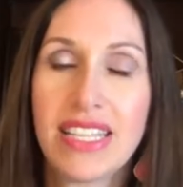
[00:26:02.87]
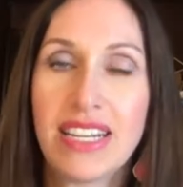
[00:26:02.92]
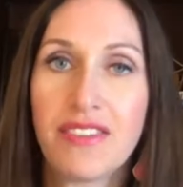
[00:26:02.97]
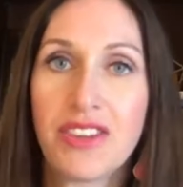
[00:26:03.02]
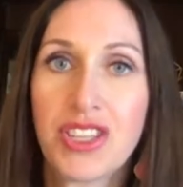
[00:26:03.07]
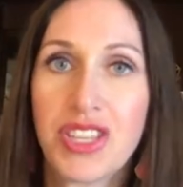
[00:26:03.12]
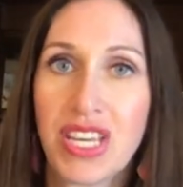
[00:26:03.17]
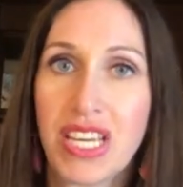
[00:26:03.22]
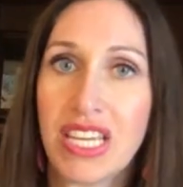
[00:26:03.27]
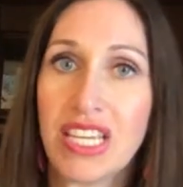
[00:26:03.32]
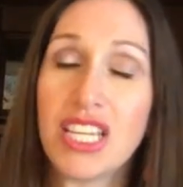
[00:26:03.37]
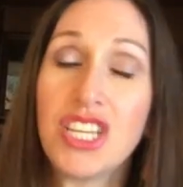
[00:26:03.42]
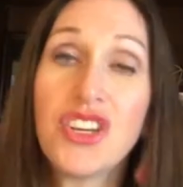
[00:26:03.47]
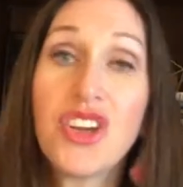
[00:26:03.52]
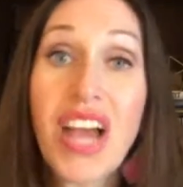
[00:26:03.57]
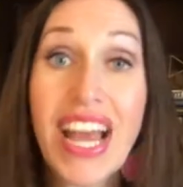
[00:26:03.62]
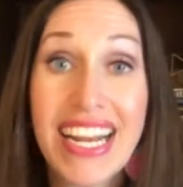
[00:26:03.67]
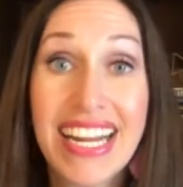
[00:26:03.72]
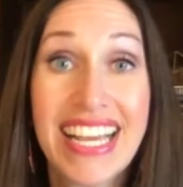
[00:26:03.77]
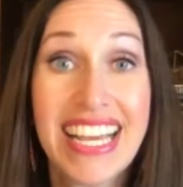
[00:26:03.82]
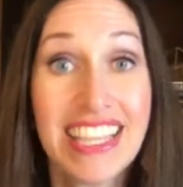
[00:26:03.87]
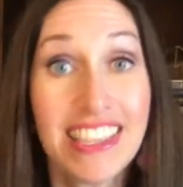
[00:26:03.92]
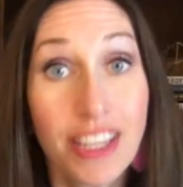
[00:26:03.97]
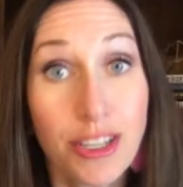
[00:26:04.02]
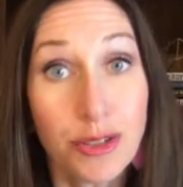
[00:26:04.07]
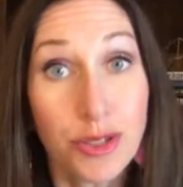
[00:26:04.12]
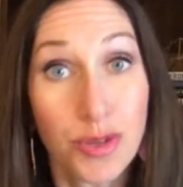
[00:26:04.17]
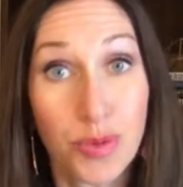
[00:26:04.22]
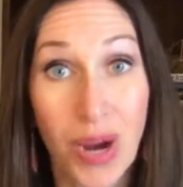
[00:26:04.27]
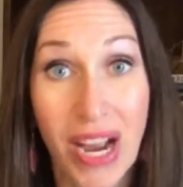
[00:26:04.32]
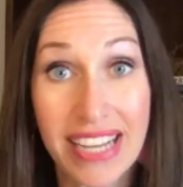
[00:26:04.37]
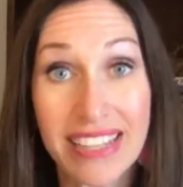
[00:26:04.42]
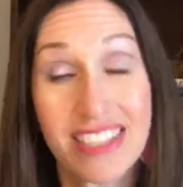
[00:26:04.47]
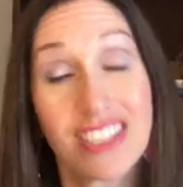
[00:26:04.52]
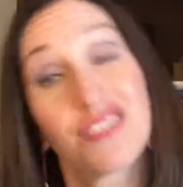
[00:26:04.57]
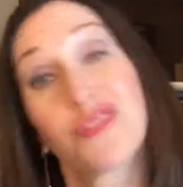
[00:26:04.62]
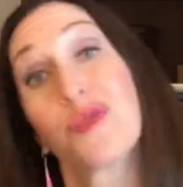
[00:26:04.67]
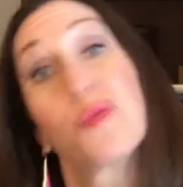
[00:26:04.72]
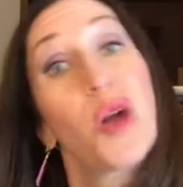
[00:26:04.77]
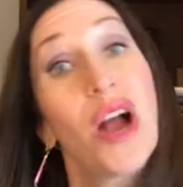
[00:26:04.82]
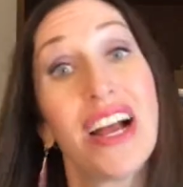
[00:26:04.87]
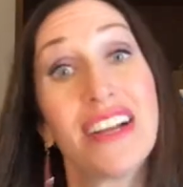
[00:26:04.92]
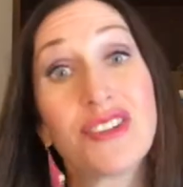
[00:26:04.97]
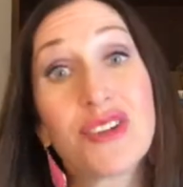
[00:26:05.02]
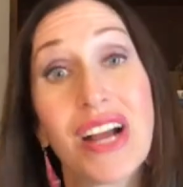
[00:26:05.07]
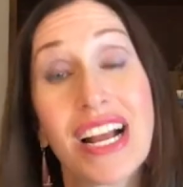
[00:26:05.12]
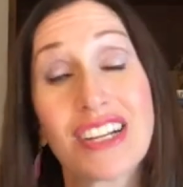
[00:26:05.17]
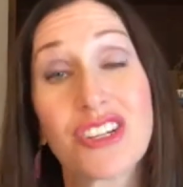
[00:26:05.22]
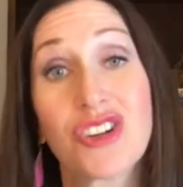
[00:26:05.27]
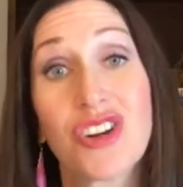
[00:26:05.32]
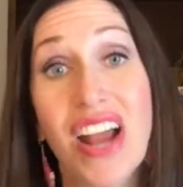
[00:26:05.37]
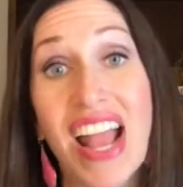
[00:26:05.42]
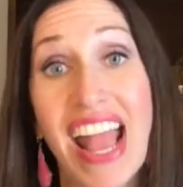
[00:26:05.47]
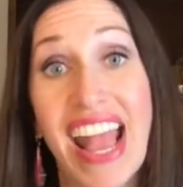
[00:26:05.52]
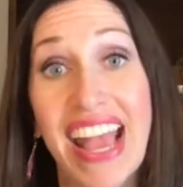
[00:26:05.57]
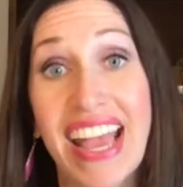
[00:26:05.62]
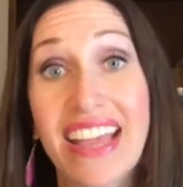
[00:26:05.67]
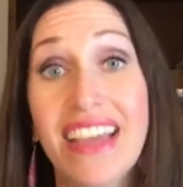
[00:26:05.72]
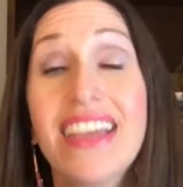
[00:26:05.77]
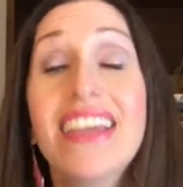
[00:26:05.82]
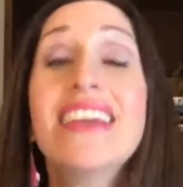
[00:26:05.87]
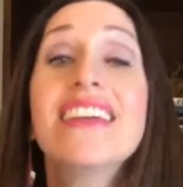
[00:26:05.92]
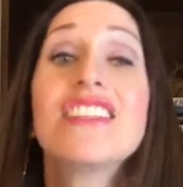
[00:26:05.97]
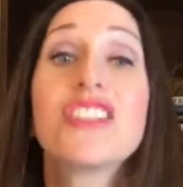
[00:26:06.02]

and everything, you got to get those rights from contractor A.